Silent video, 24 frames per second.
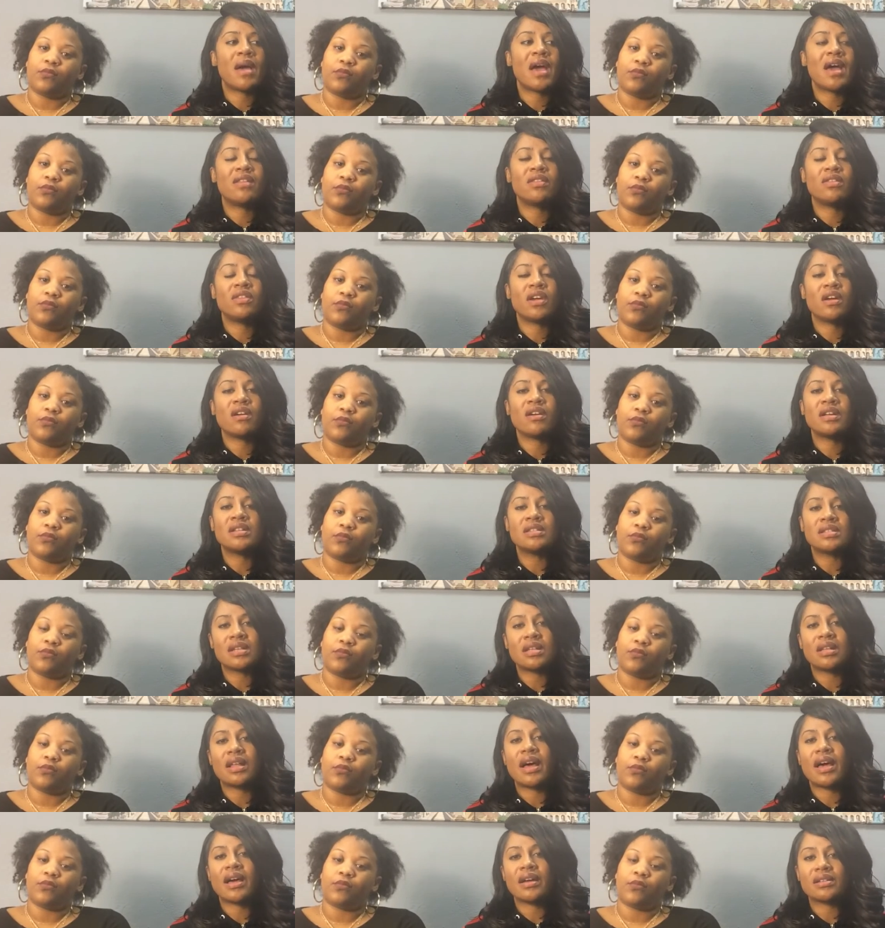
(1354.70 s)
Speaker 1: and their
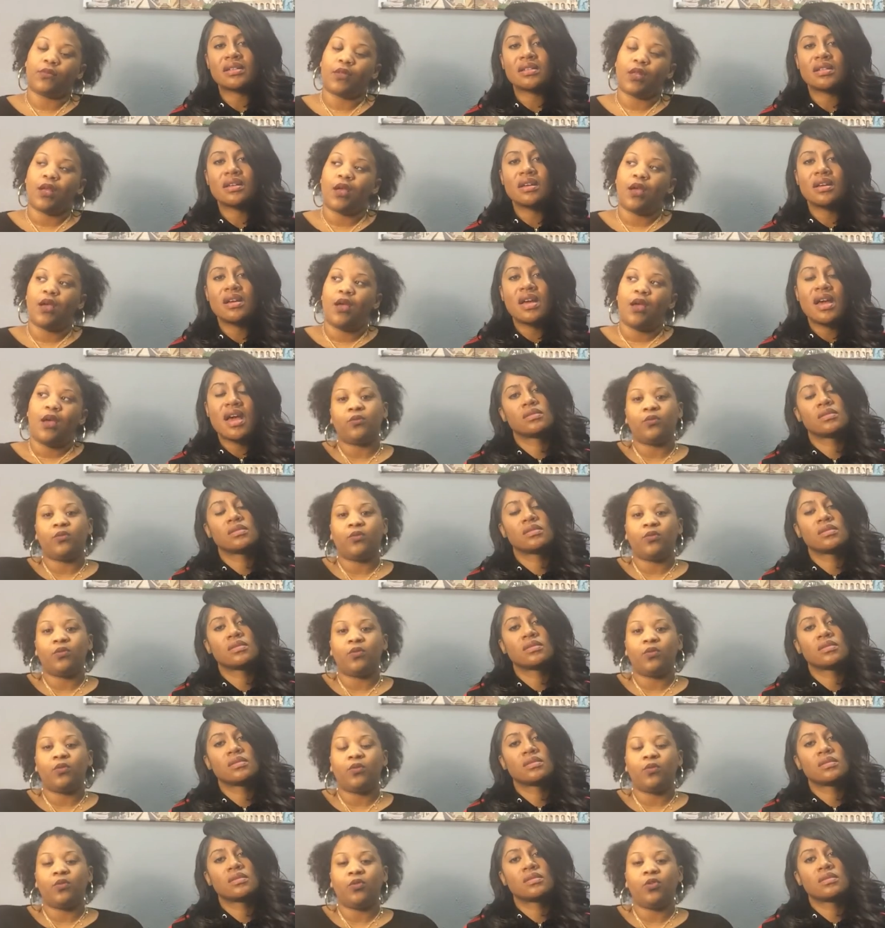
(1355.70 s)
intellect.
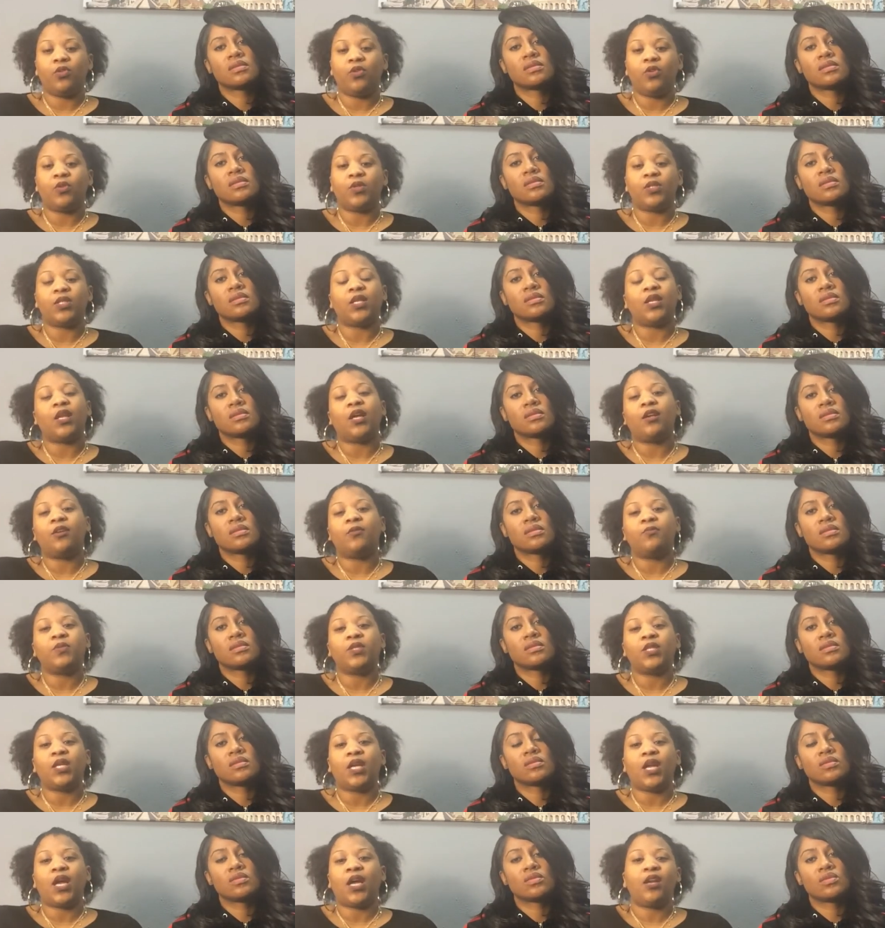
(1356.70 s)
Speaker 2: You know, because a lot of
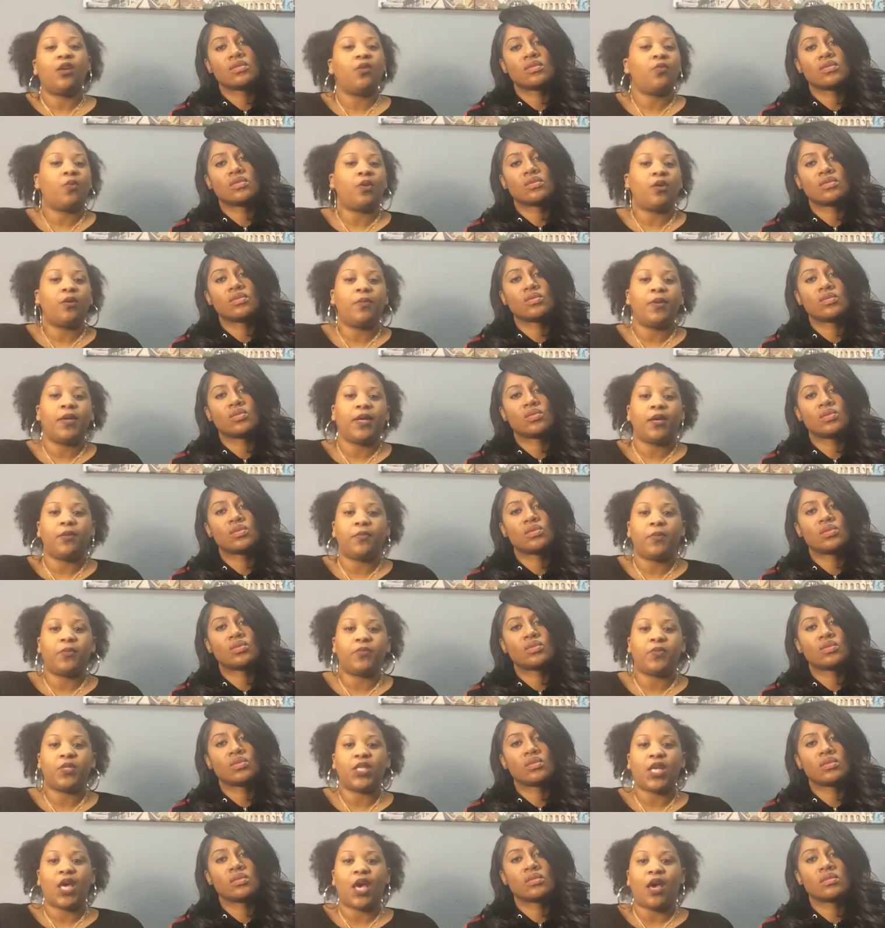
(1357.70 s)
them said, I didn't want to make him
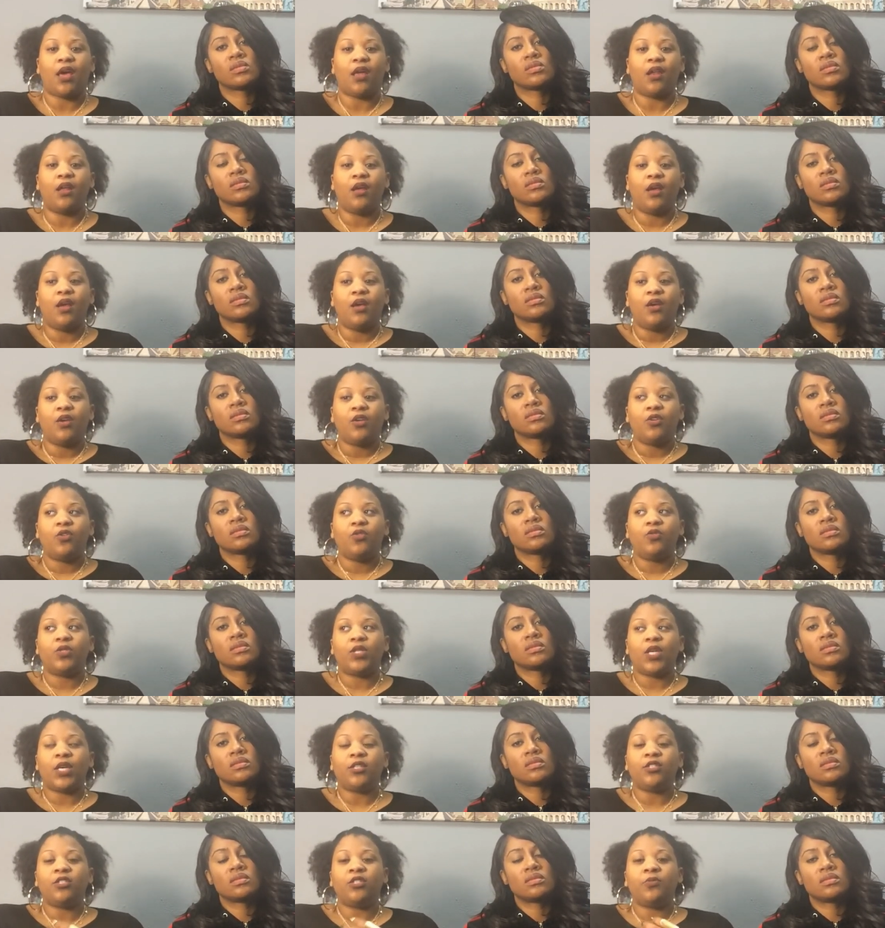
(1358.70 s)
upset. You
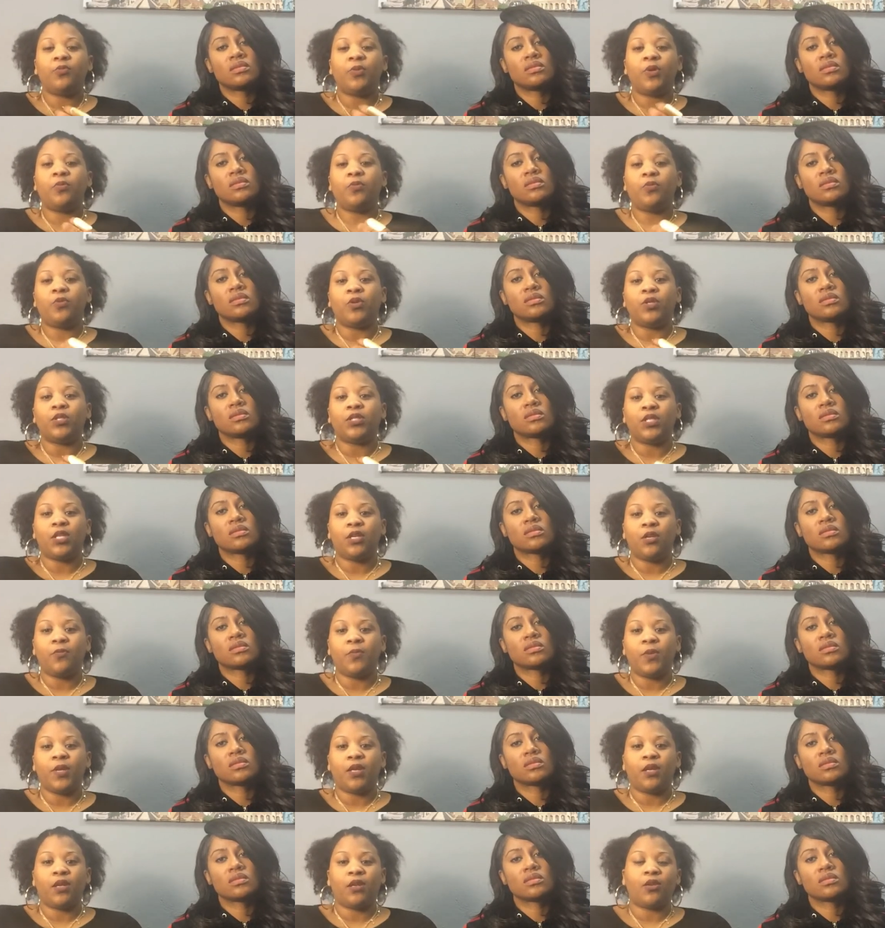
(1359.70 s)
tend to be more
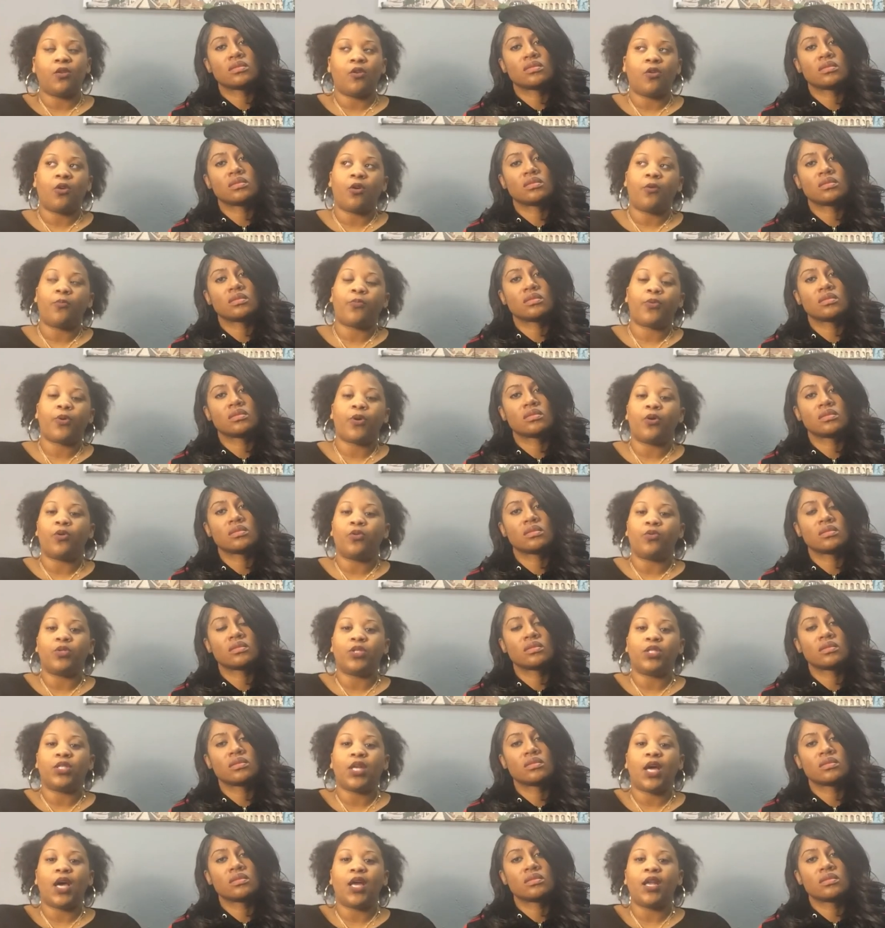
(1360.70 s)
timid in your
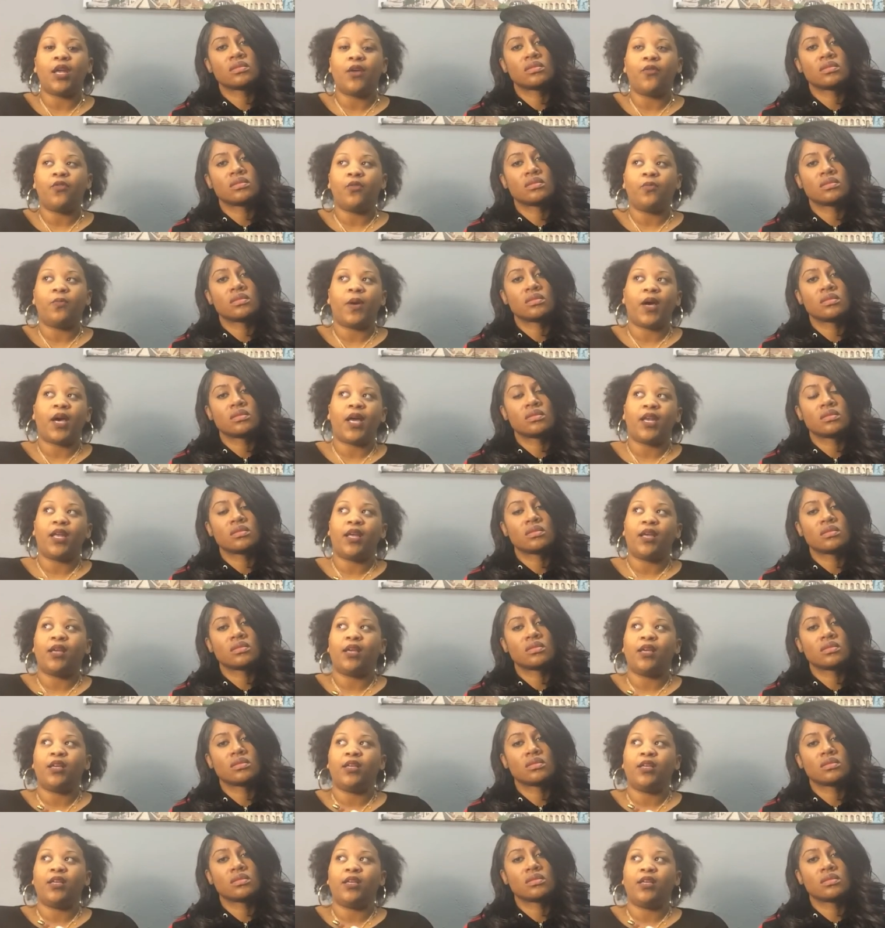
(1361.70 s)
approach. Not everybody